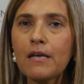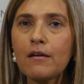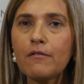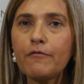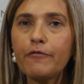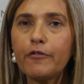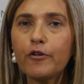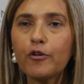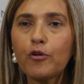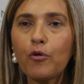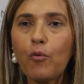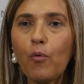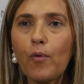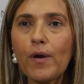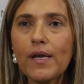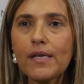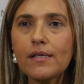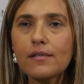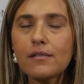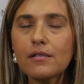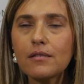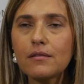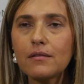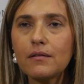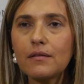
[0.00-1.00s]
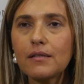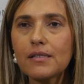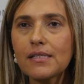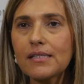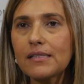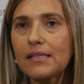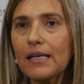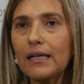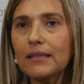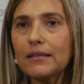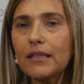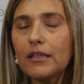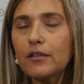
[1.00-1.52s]
for which the
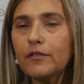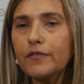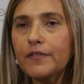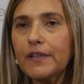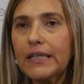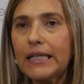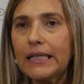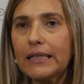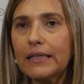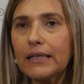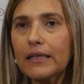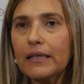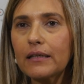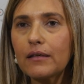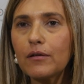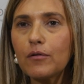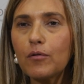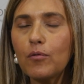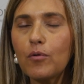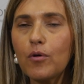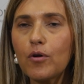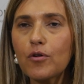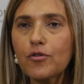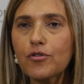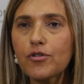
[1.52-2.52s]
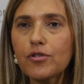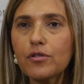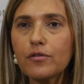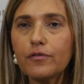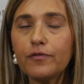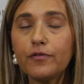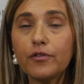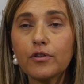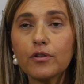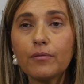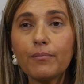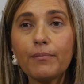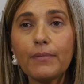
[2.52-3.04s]
standard of care was
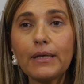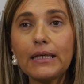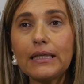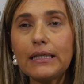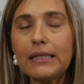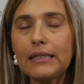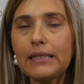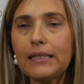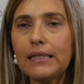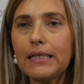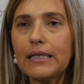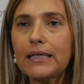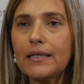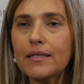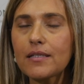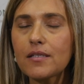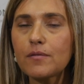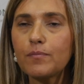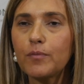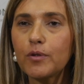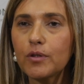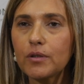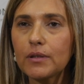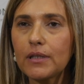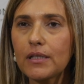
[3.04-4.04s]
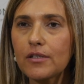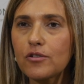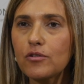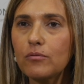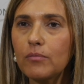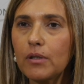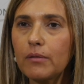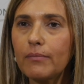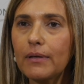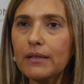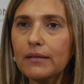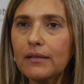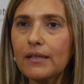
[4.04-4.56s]
for many years
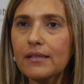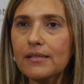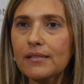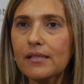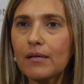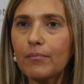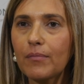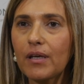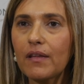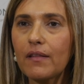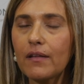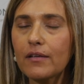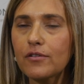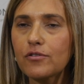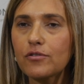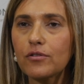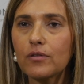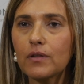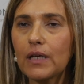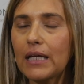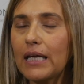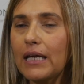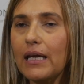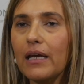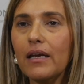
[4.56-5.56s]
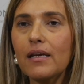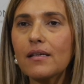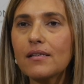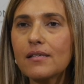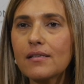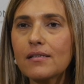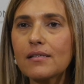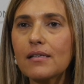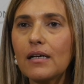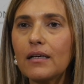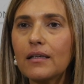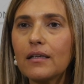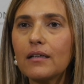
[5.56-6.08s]
bortezomib and dexamethasone 8
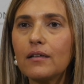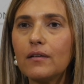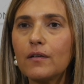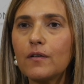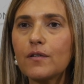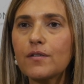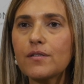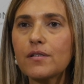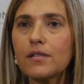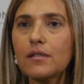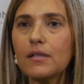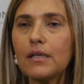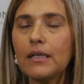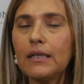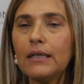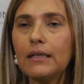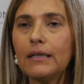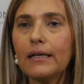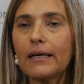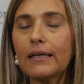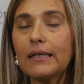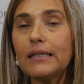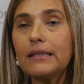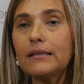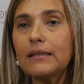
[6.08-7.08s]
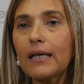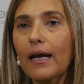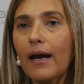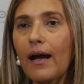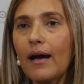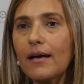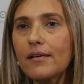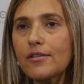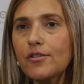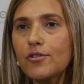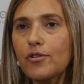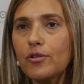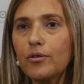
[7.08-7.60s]
cycles. And in the
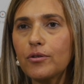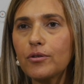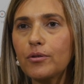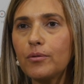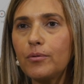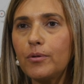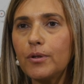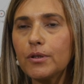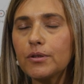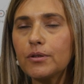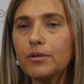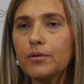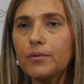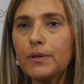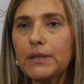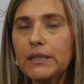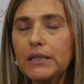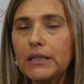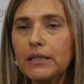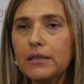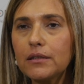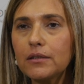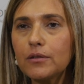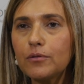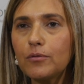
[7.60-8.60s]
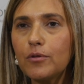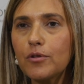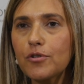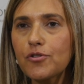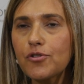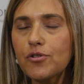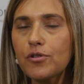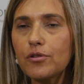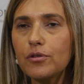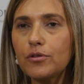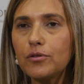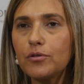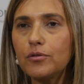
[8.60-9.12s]
CASTOR, what we did
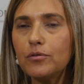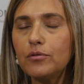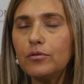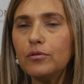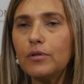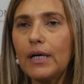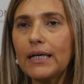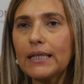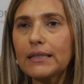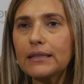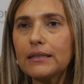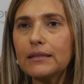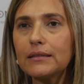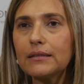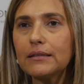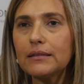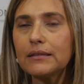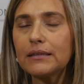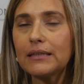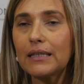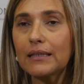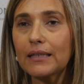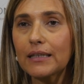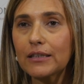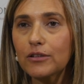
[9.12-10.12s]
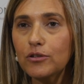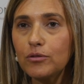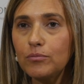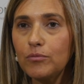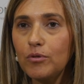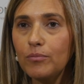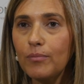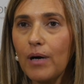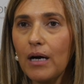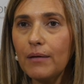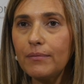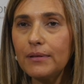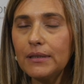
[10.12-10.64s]
was to add
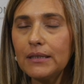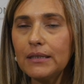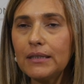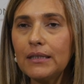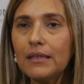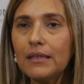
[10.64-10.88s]
daratumumab,